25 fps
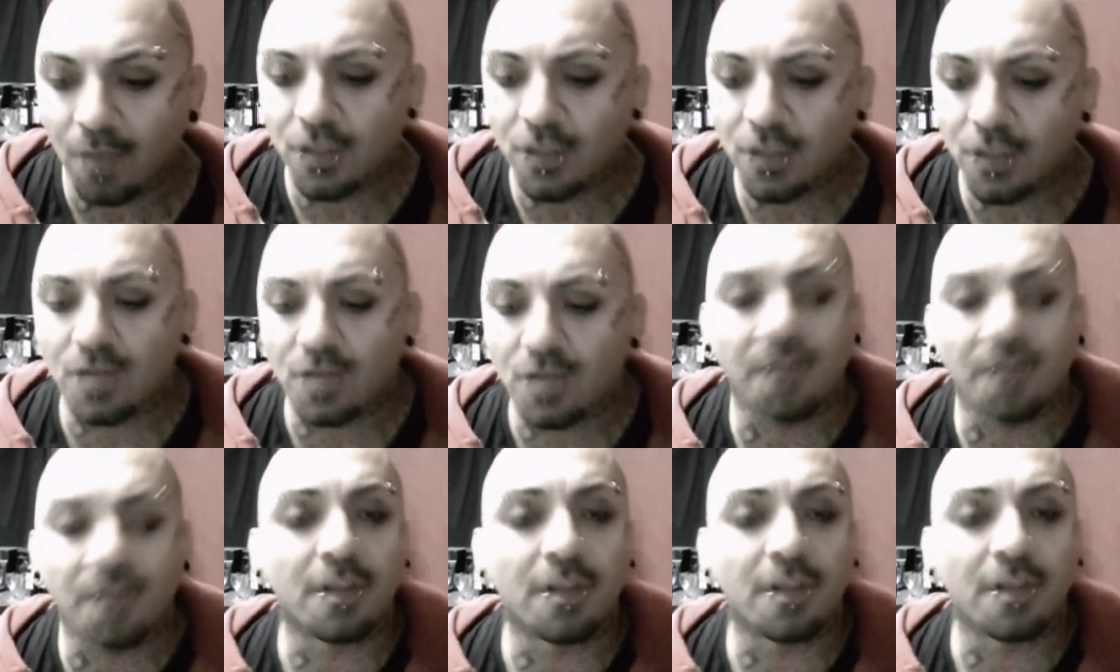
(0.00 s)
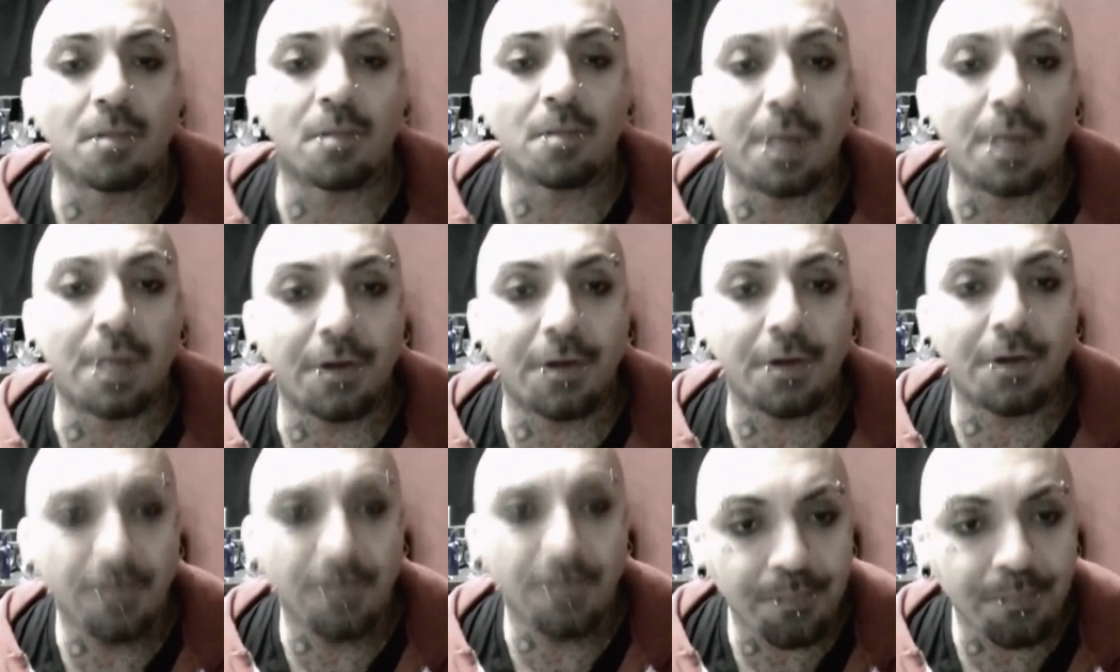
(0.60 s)
first of all, I'm feeling
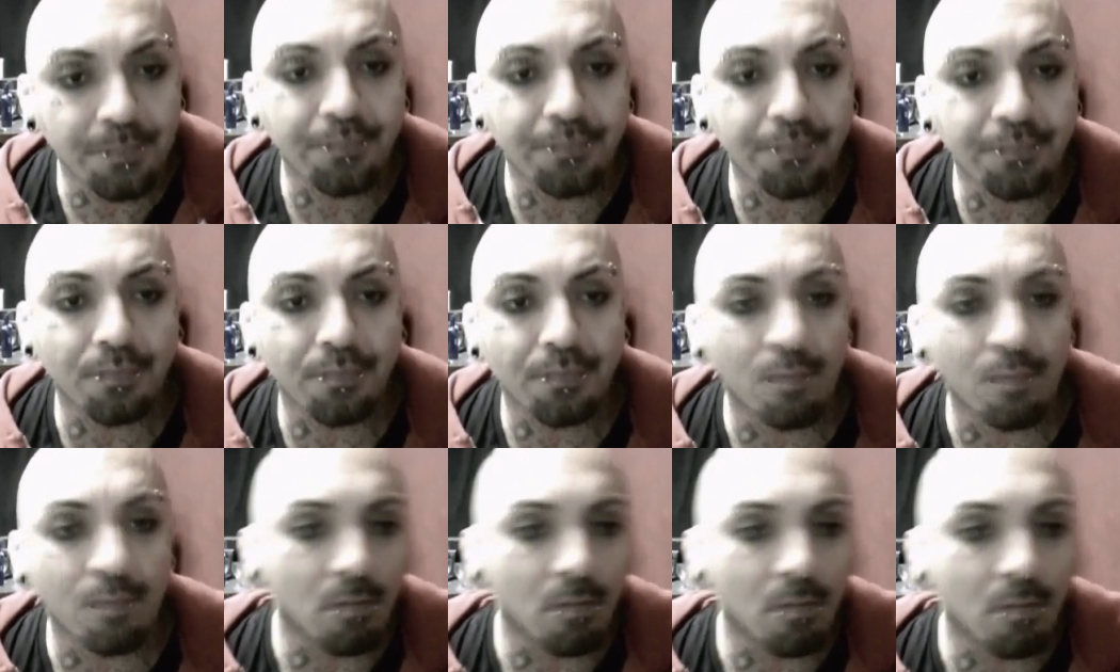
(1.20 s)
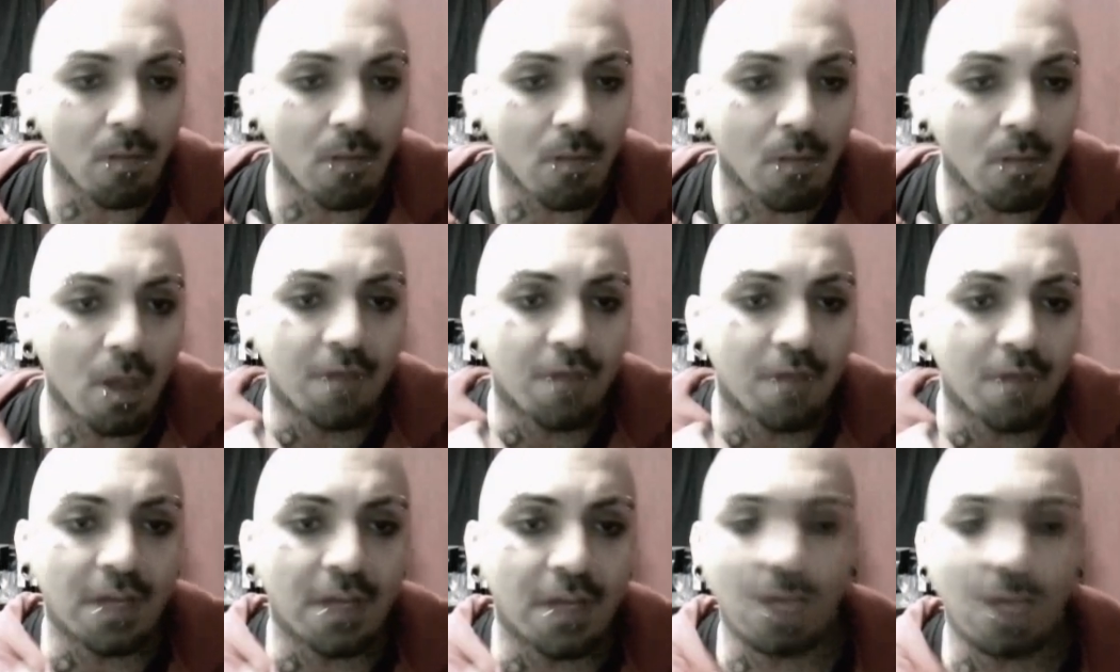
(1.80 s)
better
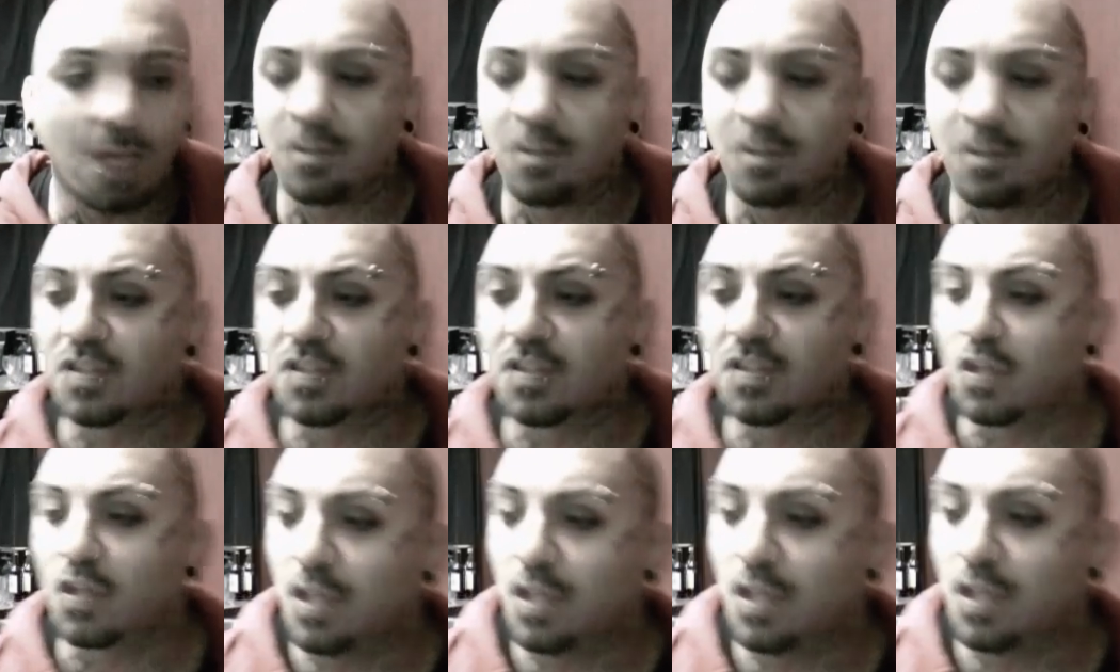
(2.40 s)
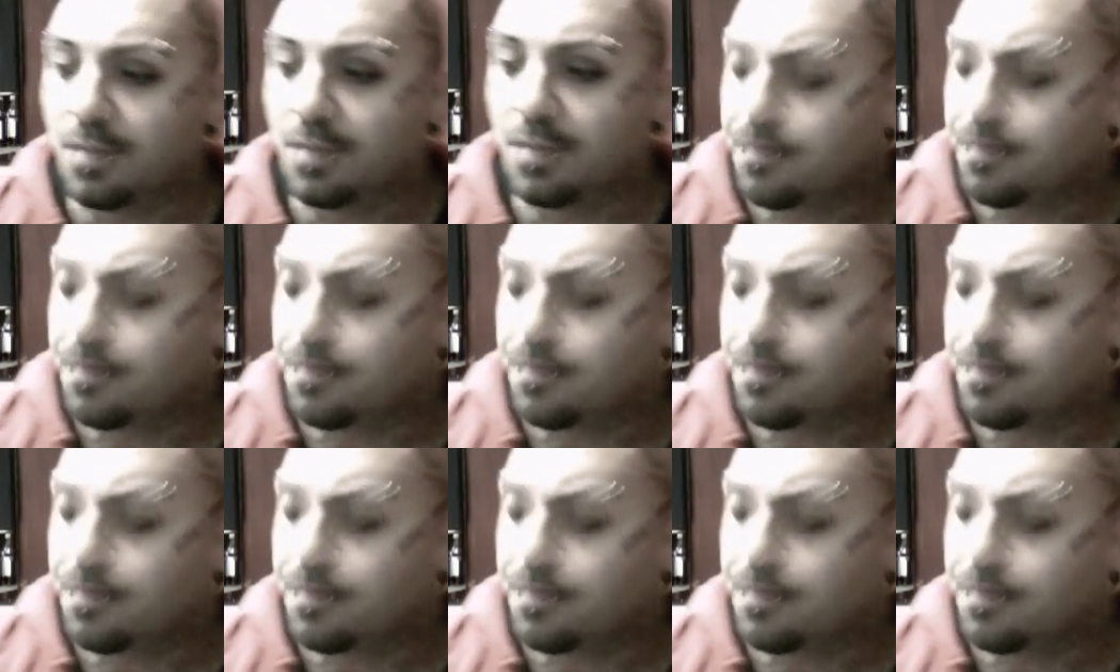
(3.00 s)
every day, which is good.